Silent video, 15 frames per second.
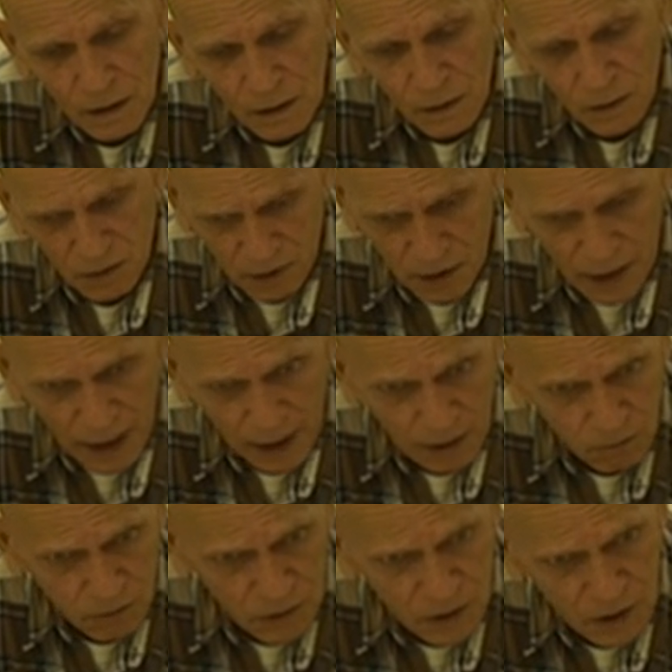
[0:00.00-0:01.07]
Because that
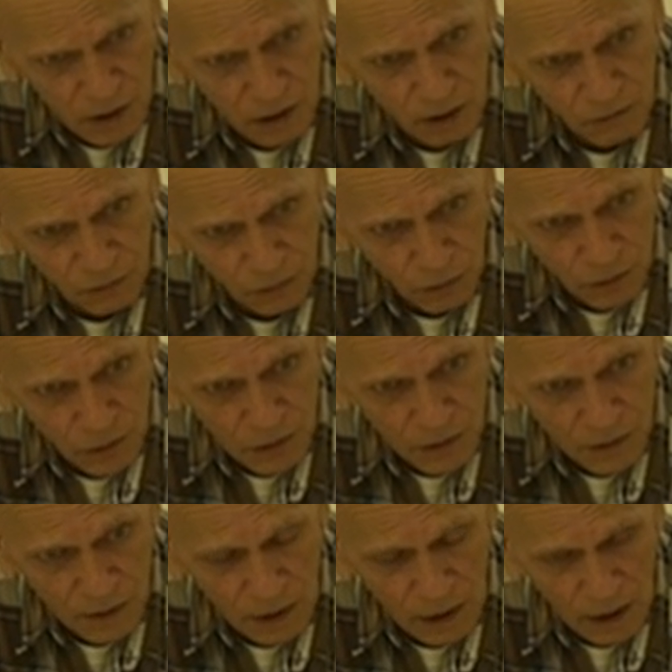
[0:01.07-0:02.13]
act was still
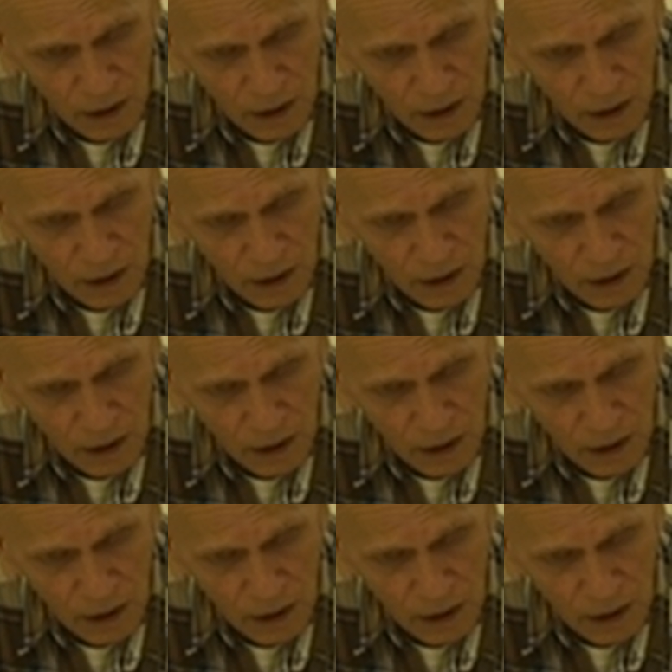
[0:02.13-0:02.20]
enforced.